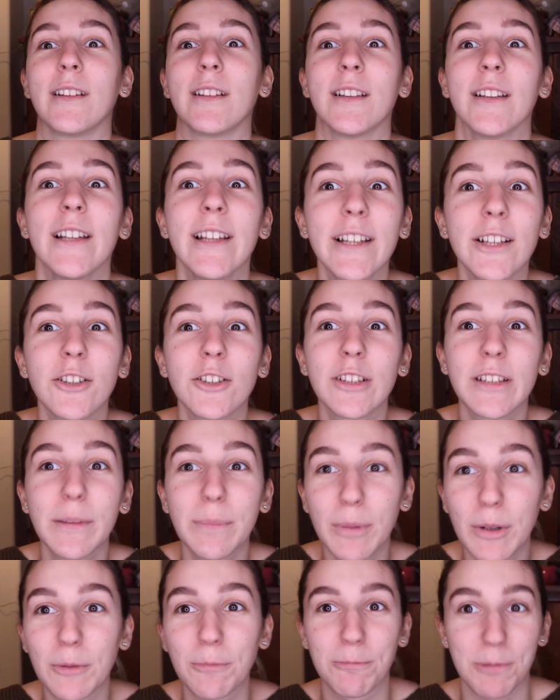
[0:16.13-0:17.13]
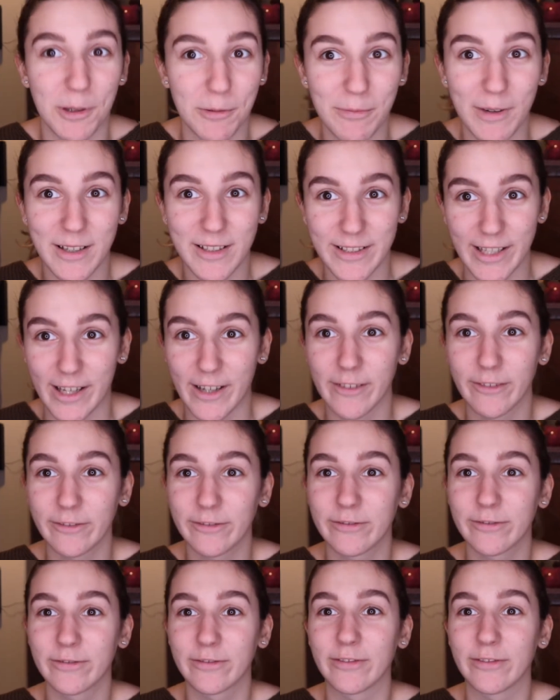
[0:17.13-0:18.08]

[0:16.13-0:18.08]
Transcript: literally pooping myself.